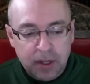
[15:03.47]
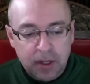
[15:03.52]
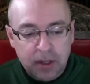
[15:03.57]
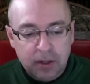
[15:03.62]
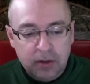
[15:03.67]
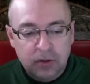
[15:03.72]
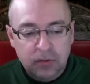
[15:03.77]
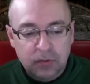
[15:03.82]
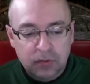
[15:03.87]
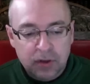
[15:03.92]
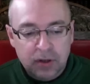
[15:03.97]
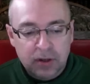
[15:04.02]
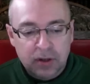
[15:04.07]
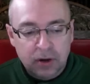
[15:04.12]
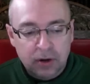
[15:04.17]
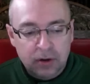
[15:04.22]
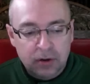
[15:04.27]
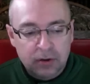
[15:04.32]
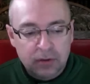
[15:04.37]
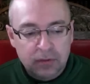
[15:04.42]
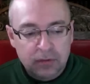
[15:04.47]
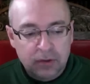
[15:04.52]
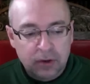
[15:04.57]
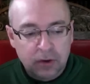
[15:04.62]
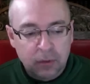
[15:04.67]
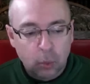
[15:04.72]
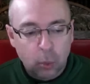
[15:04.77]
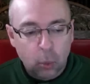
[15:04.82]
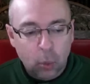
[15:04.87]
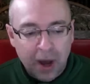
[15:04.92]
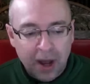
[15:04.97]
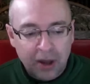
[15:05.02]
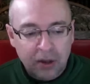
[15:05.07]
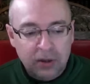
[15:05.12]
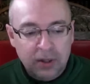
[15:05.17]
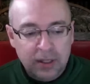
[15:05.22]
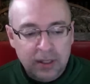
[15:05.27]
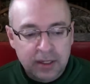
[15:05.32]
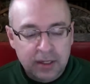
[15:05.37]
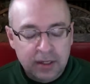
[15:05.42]
to fit narratives that are
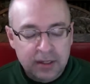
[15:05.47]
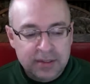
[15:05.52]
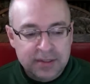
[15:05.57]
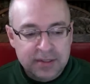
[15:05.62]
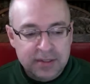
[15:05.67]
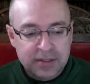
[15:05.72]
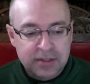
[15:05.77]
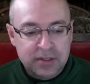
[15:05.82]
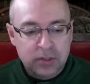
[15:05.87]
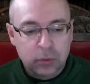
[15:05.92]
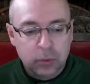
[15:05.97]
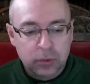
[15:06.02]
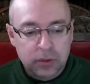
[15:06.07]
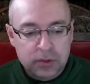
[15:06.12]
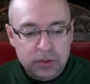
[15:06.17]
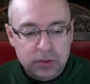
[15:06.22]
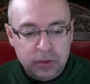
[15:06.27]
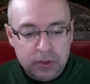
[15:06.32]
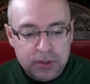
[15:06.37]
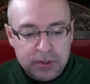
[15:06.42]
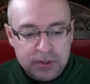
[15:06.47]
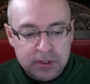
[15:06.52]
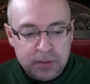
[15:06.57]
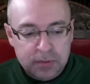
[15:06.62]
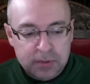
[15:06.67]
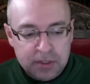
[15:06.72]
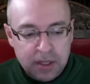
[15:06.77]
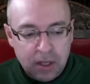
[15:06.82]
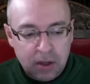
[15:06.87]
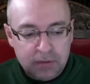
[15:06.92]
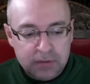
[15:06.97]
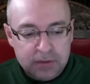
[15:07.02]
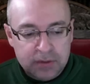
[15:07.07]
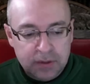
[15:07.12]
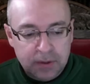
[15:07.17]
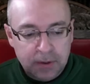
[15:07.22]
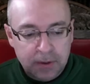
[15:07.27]
wildly inconsistent with the sources themselves.